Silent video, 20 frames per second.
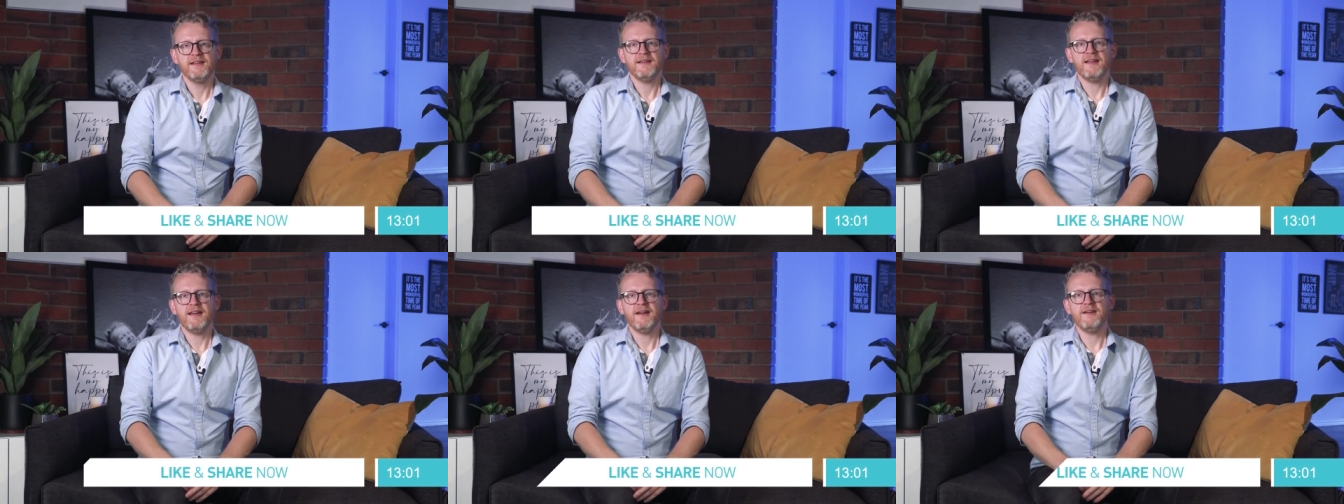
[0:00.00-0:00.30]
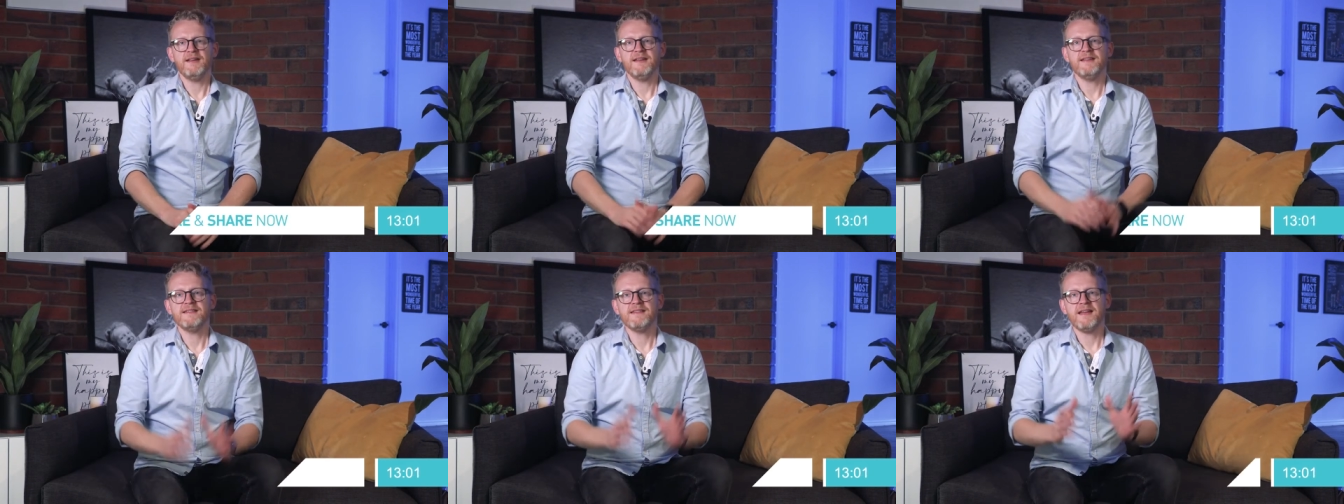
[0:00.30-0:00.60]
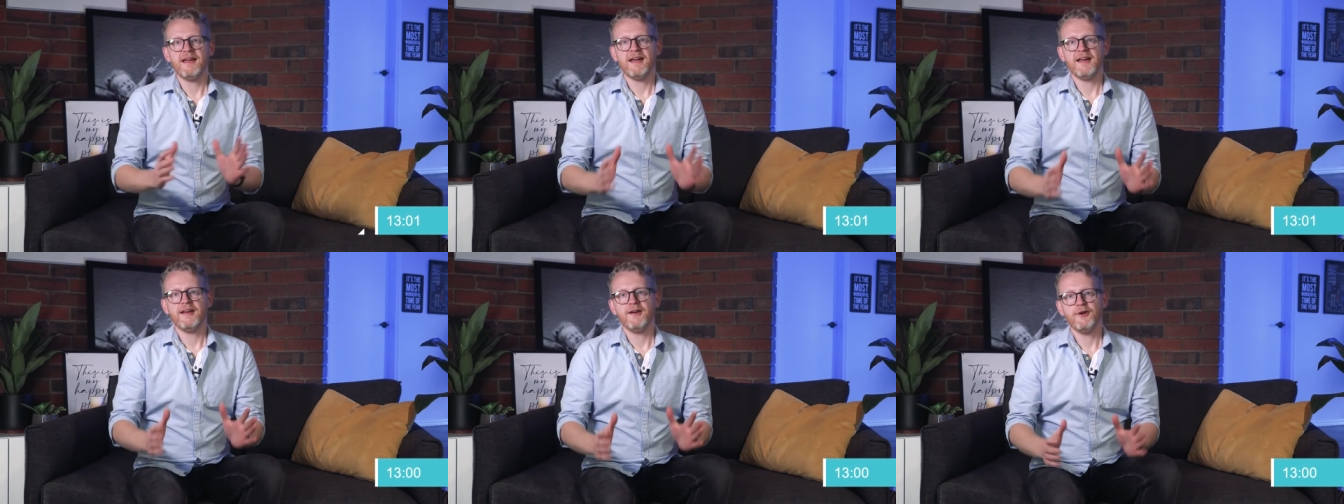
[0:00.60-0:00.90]
Now, it is
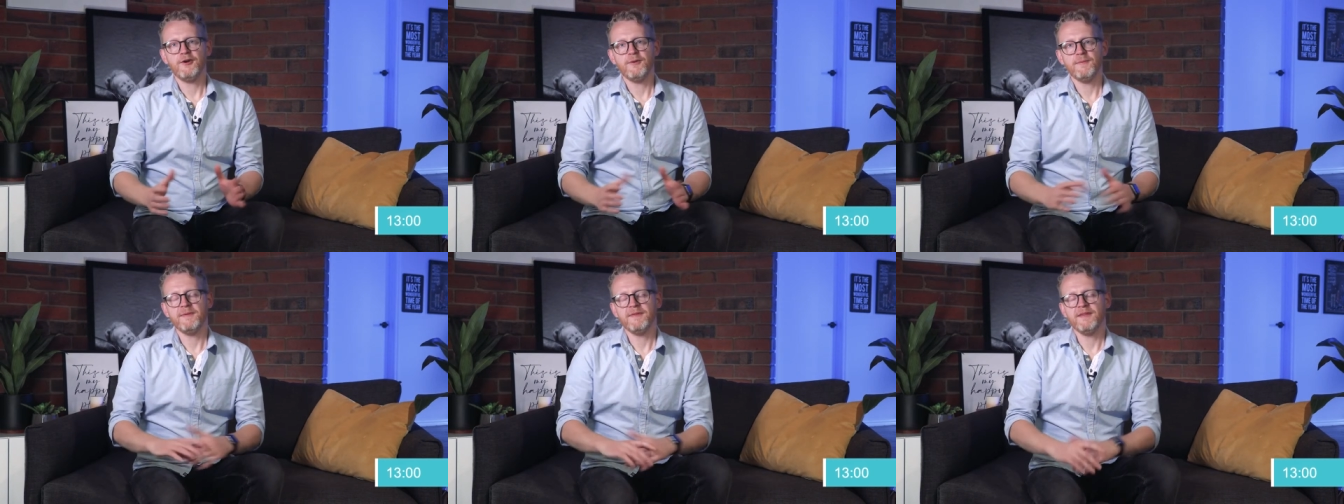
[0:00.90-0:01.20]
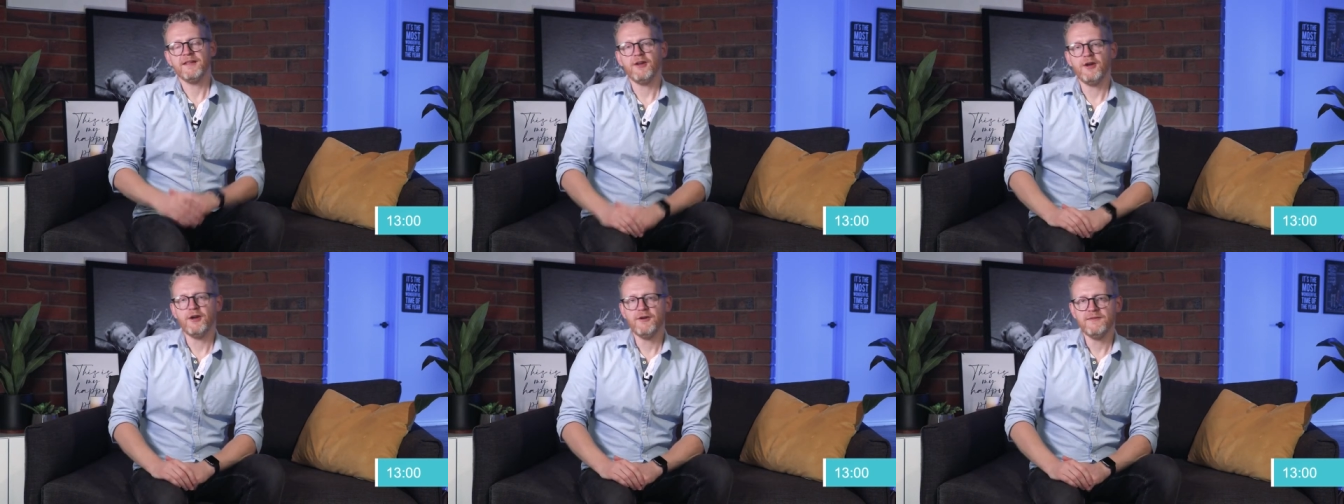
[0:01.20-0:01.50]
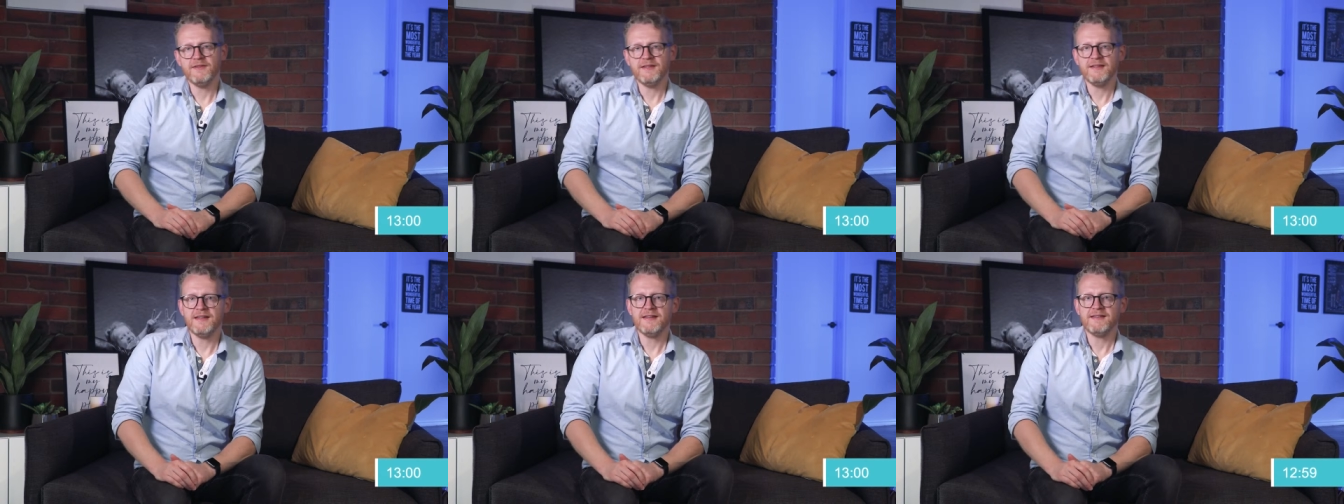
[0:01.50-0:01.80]
our hope that
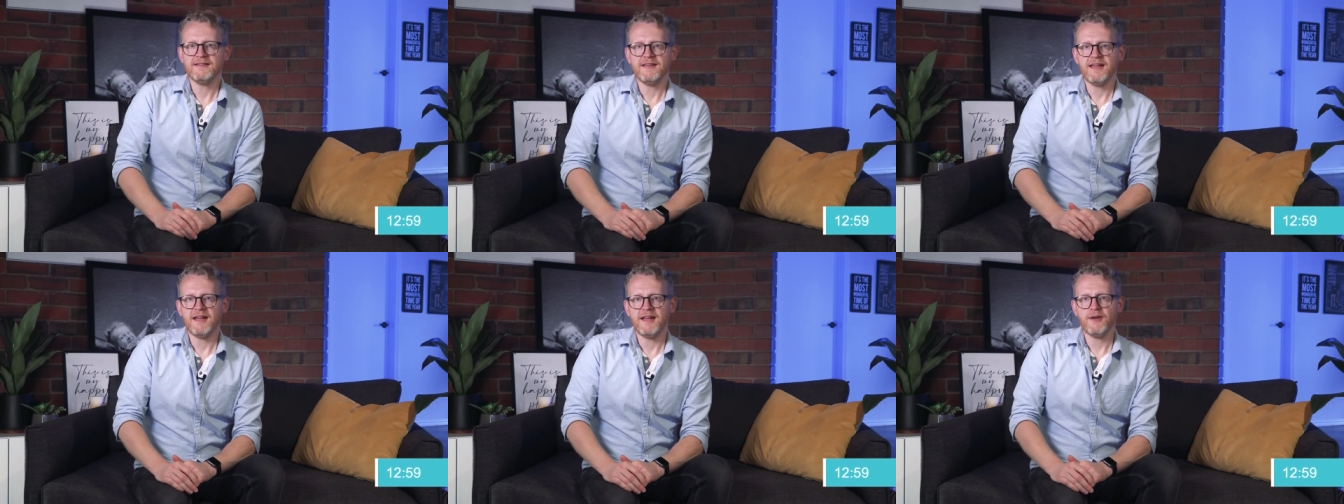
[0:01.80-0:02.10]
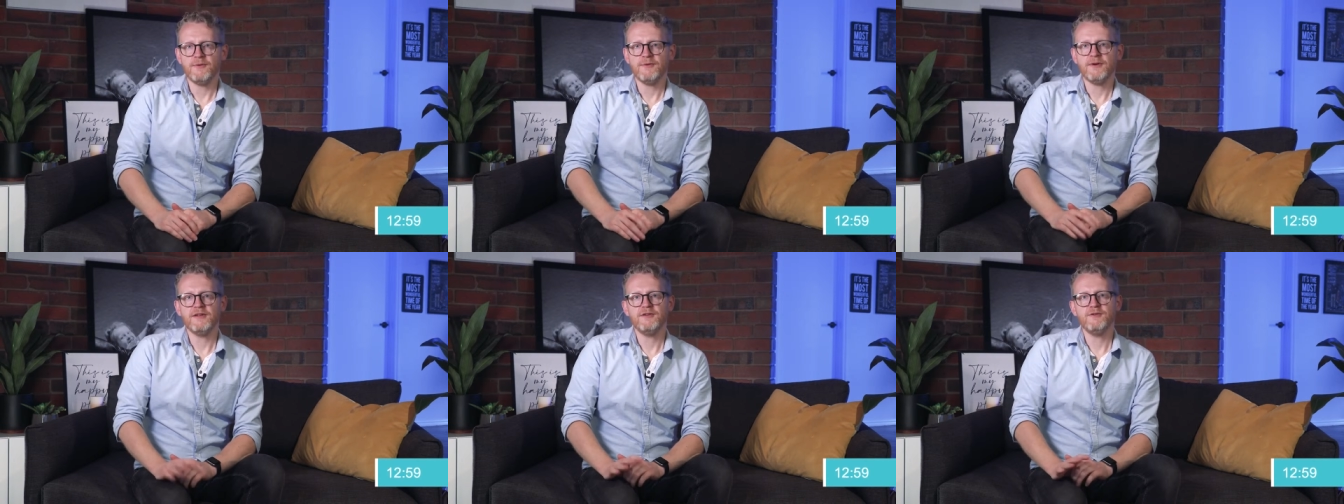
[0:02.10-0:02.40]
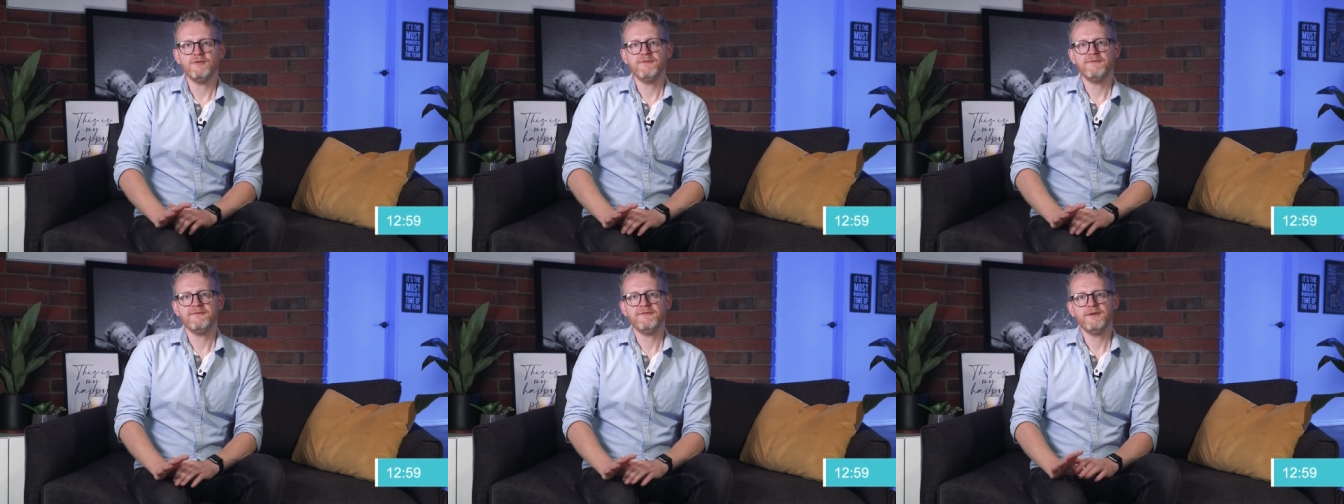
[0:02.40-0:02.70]
over the next hour,
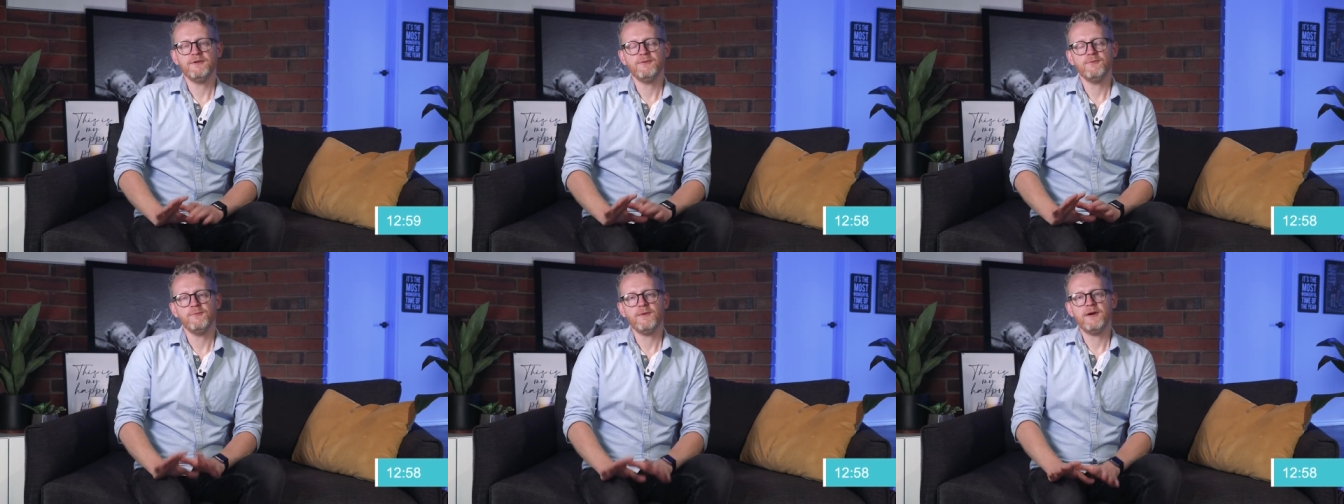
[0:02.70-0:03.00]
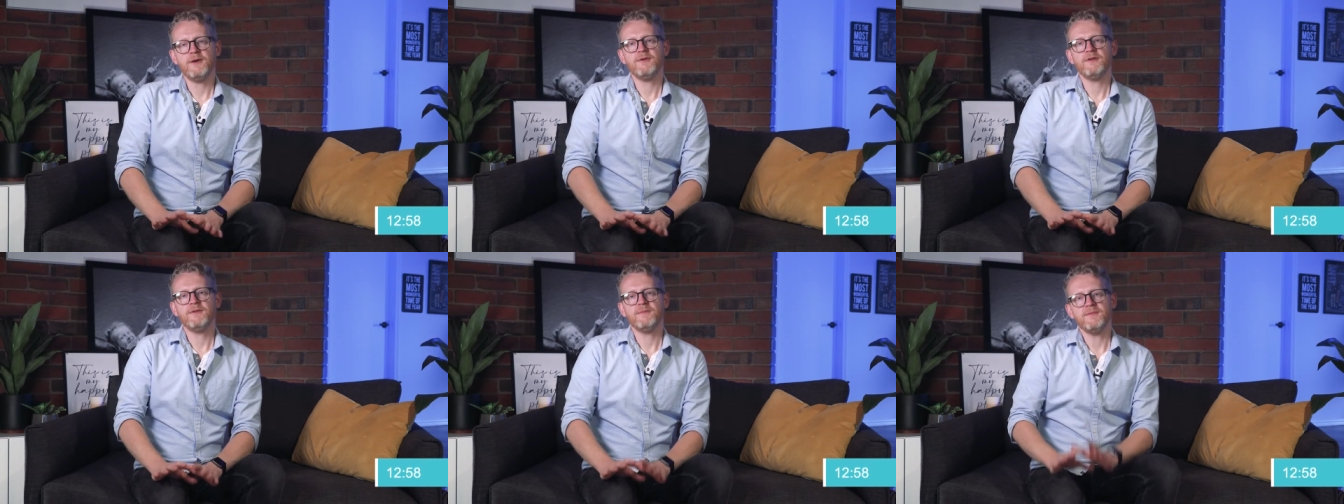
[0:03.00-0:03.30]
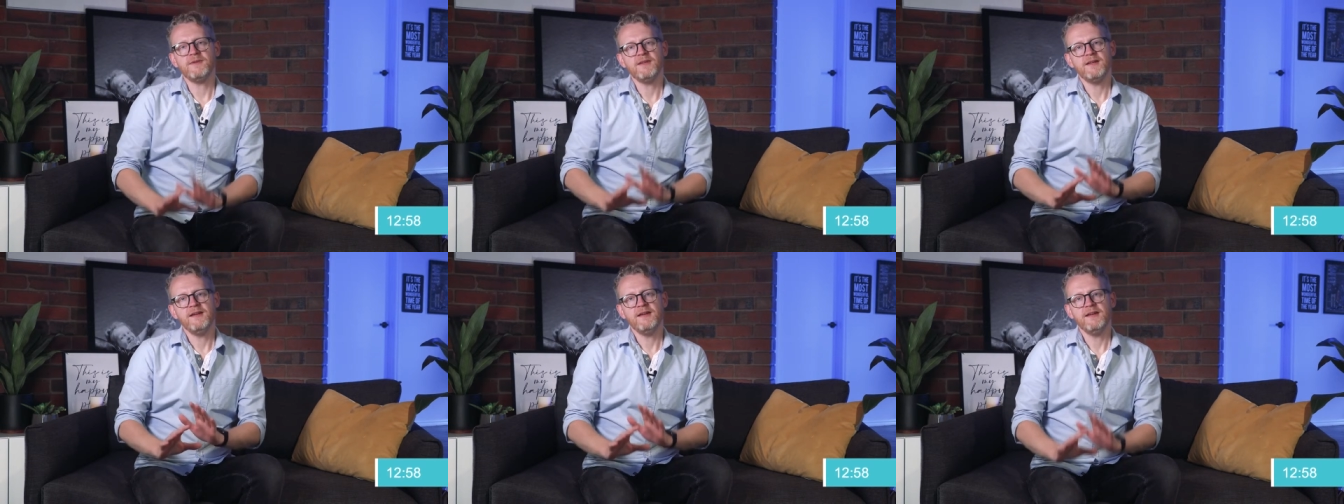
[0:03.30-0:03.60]
you'll feel
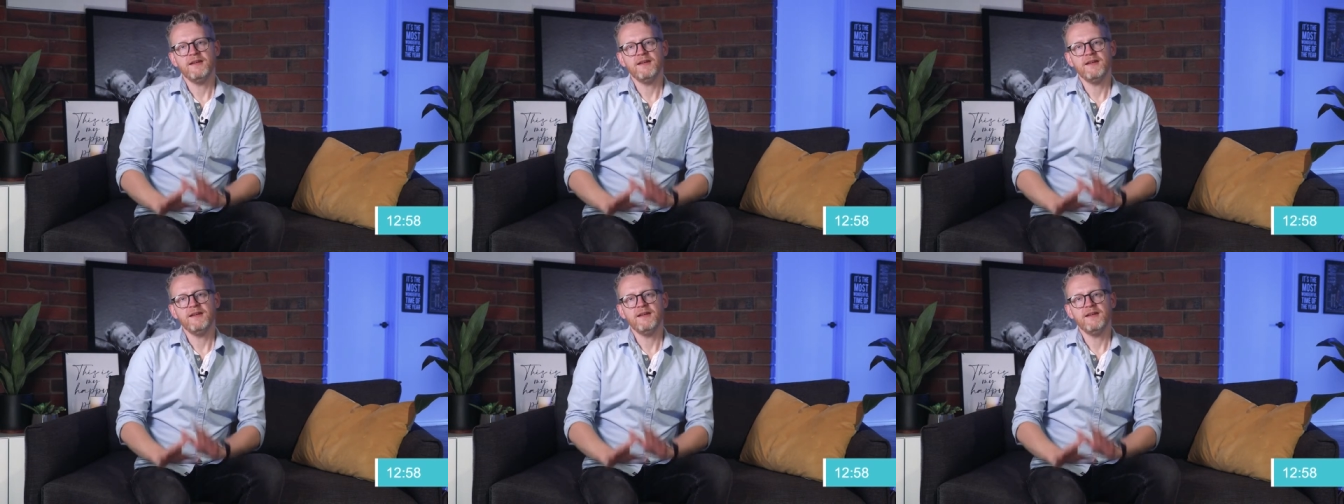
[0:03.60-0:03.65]
welcomed,